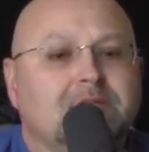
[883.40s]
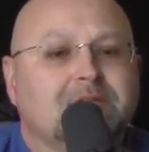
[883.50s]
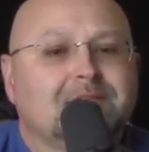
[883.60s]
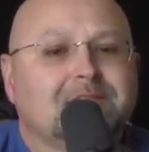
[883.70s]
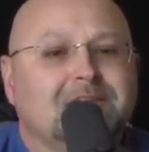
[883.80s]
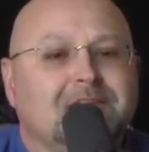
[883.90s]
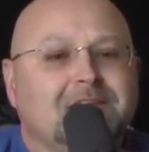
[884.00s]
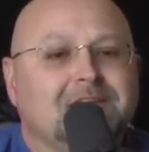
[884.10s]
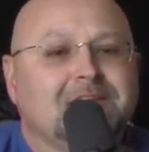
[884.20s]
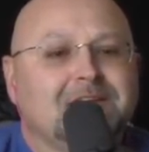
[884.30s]

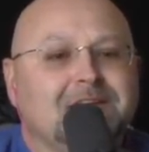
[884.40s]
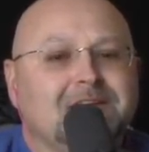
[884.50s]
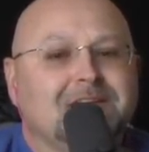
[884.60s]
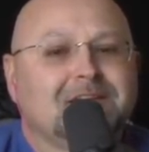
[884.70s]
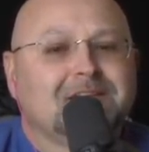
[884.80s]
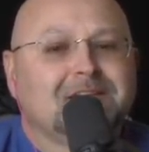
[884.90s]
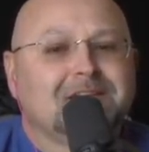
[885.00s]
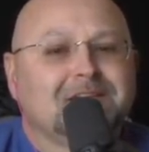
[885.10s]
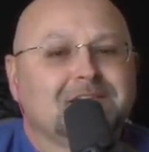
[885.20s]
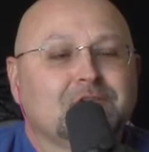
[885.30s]
they
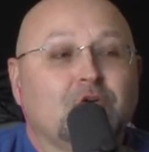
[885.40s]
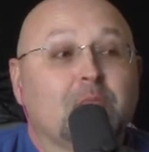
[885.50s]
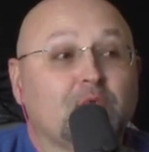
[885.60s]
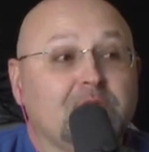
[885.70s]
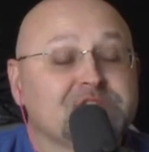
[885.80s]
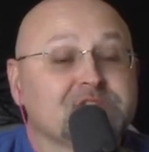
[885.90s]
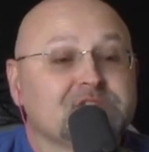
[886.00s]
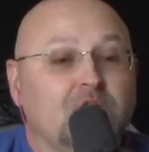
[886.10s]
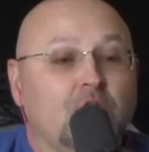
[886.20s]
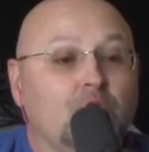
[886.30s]
the
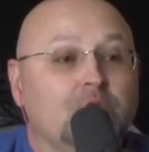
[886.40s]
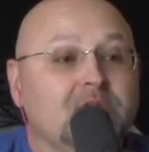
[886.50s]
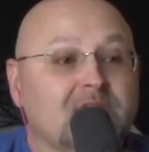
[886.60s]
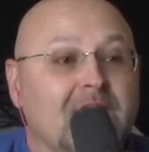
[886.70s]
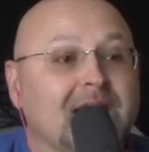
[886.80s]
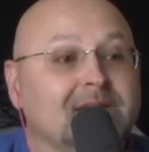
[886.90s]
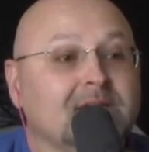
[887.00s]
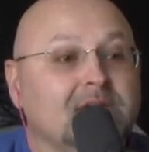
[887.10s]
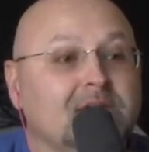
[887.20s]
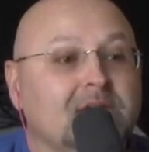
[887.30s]
corporations owned that.
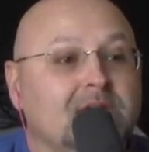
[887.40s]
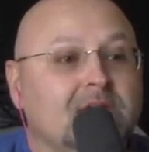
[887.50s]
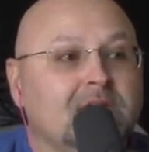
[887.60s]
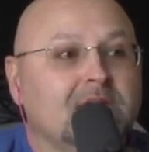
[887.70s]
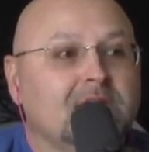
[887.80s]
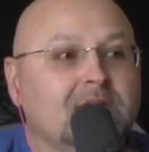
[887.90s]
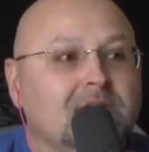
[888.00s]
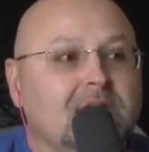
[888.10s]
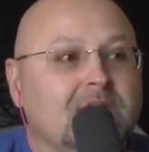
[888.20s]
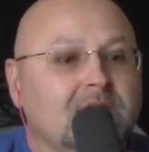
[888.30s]

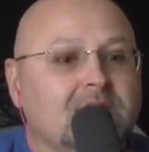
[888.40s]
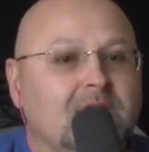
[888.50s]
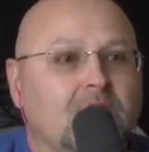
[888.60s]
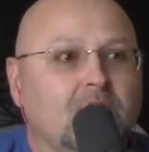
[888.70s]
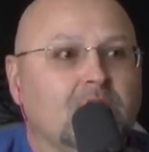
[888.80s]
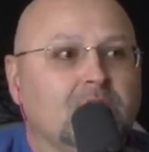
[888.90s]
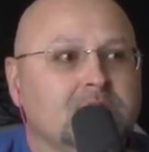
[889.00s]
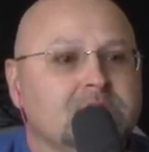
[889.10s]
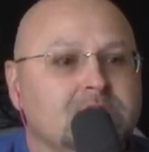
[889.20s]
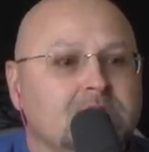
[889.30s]
They they
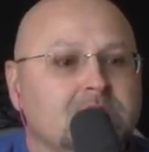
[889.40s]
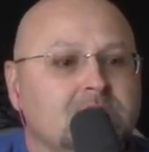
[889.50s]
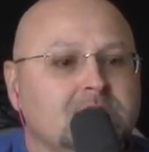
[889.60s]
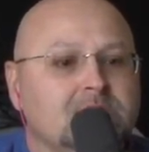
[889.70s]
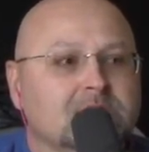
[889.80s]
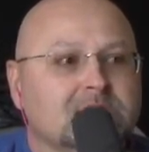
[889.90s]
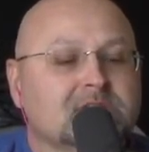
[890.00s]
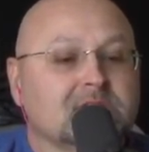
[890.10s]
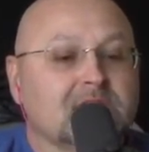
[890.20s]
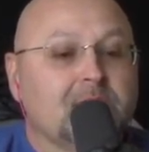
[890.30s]
owned the
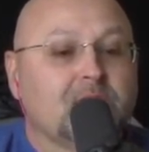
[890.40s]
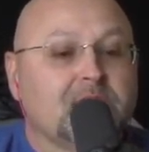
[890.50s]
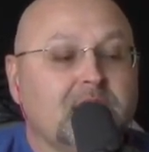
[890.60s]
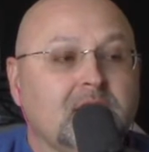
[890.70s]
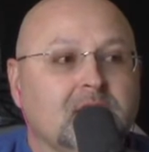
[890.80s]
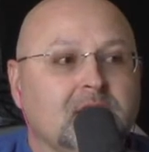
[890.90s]
celebrity